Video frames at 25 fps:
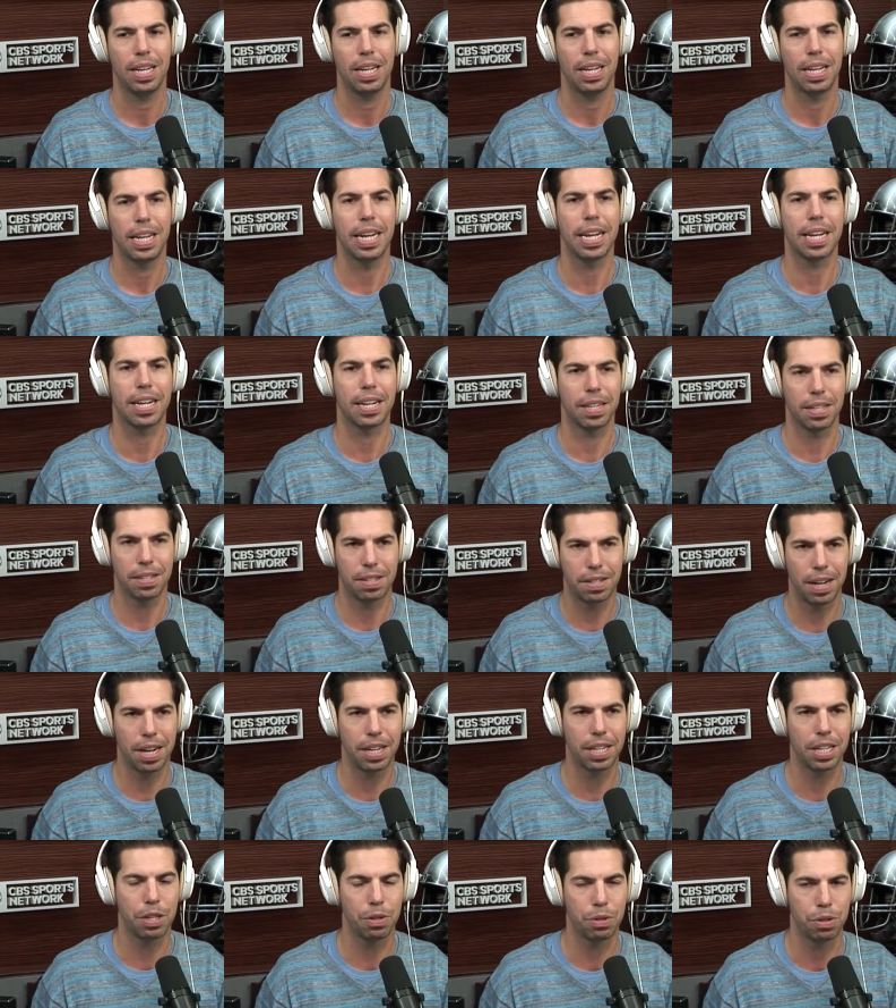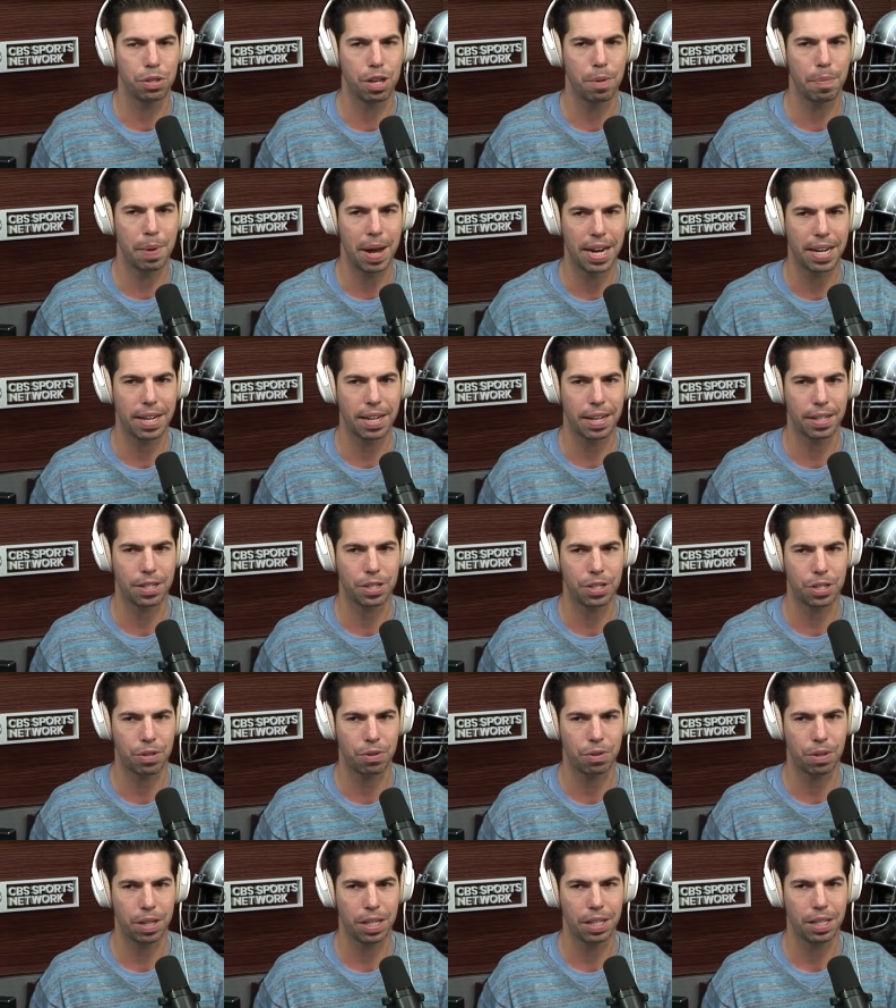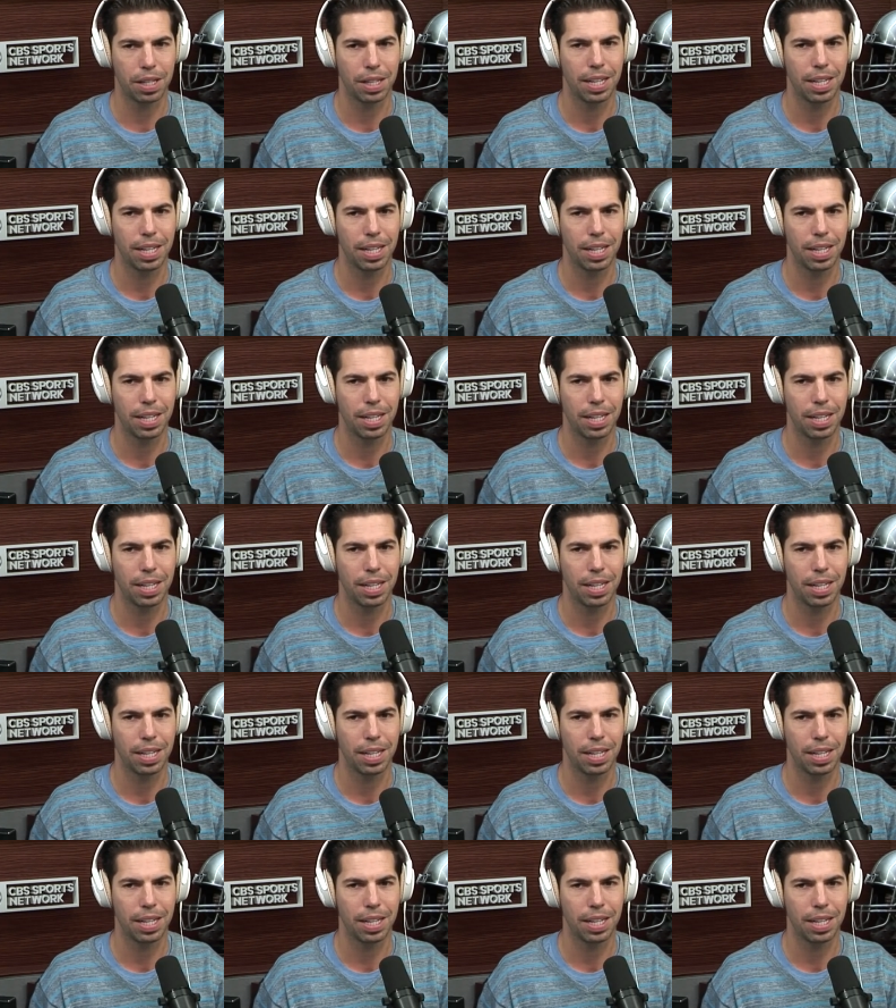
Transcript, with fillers: He continues to make history.